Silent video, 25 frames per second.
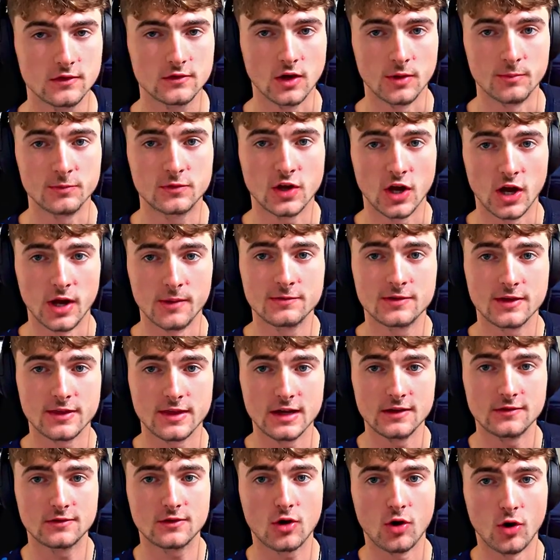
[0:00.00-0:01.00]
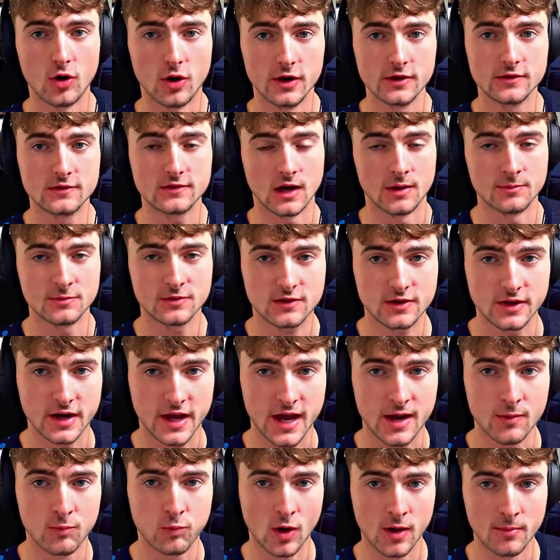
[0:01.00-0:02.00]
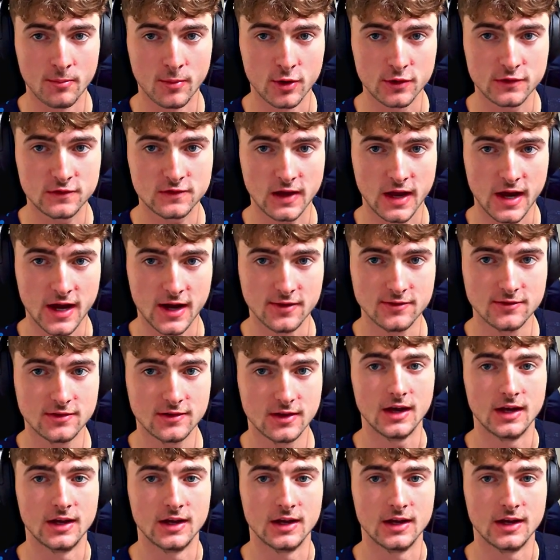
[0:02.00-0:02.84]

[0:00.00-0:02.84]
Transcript: So in terms of these chords, I'm just going to add one more sound,